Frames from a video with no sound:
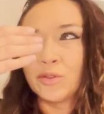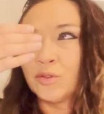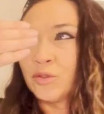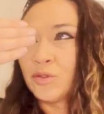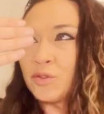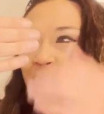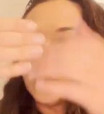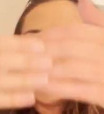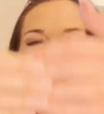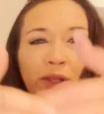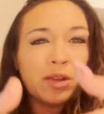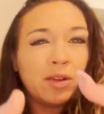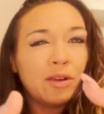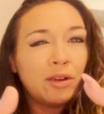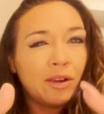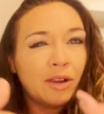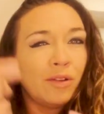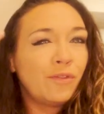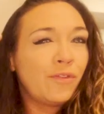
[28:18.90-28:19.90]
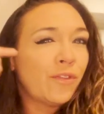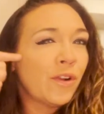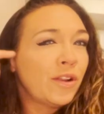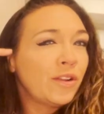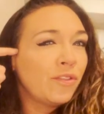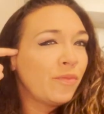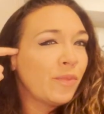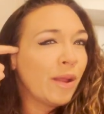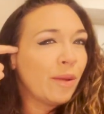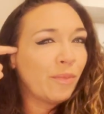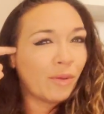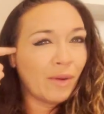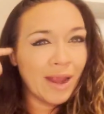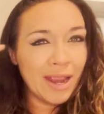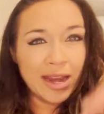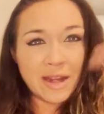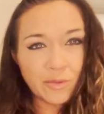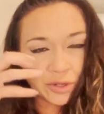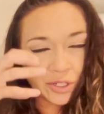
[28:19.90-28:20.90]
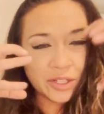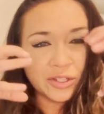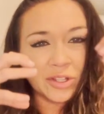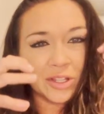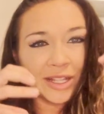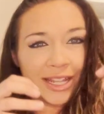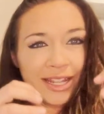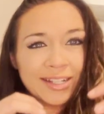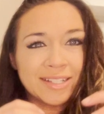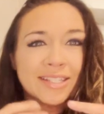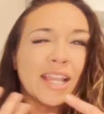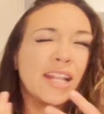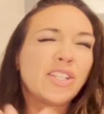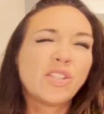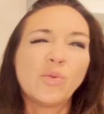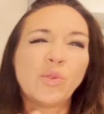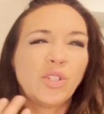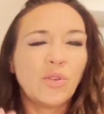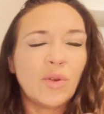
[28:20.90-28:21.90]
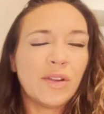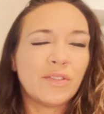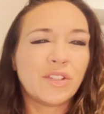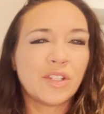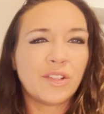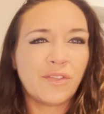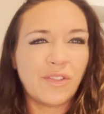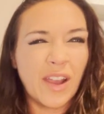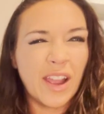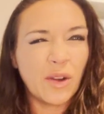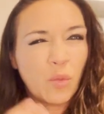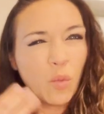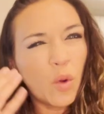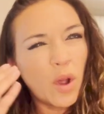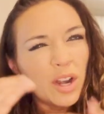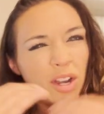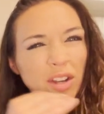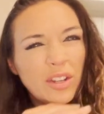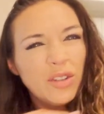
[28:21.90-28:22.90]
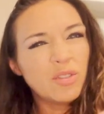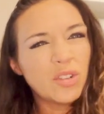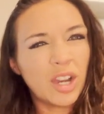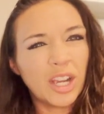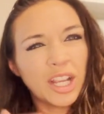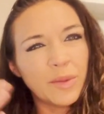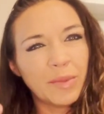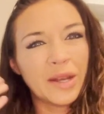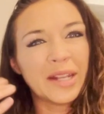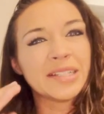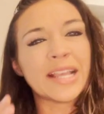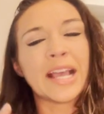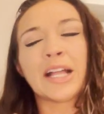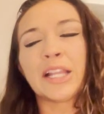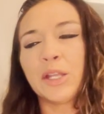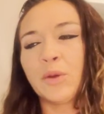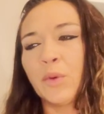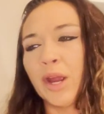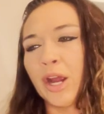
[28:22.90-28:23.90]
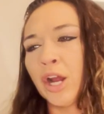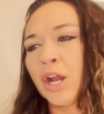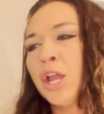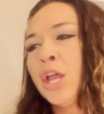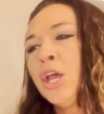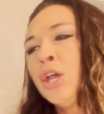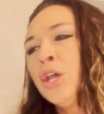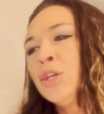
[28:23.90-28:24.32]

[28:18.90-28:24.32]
superior in front of my brain, which is on the inside. So we do have to define what are you talking about exactly where.